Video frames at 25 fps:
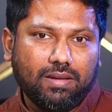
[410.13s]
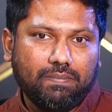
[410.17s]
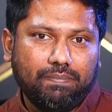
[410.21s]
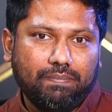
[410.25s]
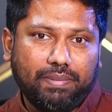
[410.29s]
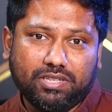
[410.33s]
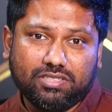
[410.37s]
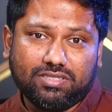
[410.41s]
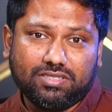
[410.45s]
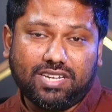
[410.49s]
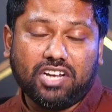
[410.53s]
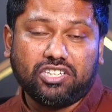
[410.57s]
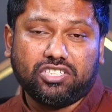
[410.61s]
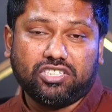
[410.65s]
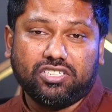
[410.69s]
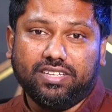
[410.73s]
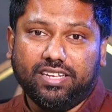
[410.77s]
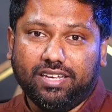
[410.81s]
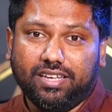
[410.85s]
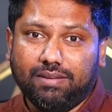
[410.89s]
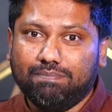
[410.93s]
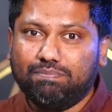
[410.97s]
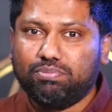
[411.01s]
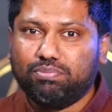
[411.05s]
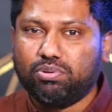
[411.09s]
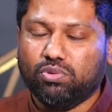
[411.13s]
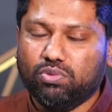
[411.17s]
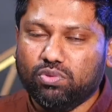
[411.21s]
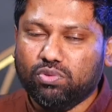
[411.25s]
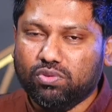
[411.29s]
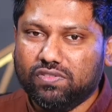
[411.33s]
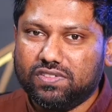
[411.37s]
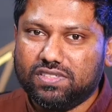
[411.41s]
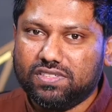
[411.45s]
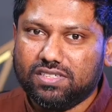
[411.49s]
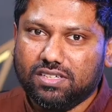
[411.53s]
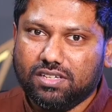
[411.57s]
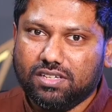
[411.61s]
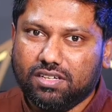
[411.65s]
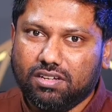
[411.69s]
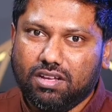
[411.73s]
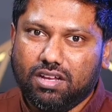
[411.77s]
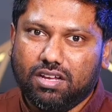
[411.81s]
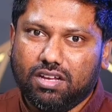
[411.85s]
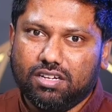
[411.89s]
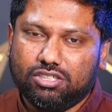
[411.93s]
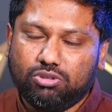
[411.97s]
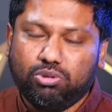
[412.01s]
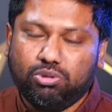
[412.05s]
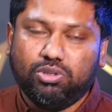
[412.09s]
because it actually improves
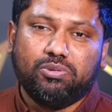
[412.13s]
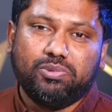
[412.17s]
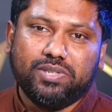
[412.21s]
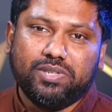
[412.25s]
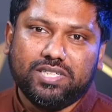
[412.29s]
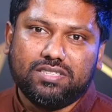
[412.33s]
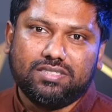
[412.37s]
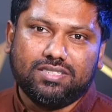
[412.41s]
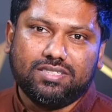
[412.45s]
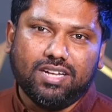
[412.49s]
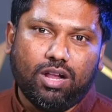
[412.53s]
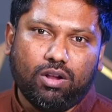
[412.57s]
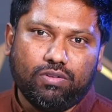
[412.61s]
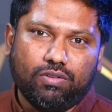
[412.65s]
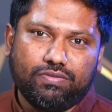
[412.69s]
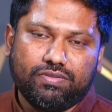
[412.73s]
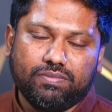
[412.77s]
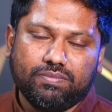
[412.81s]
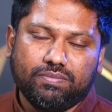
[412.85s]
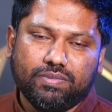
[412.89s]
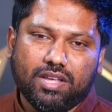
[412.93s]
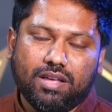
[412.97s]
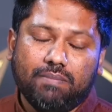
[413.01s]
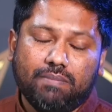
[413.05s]
Twitter itself.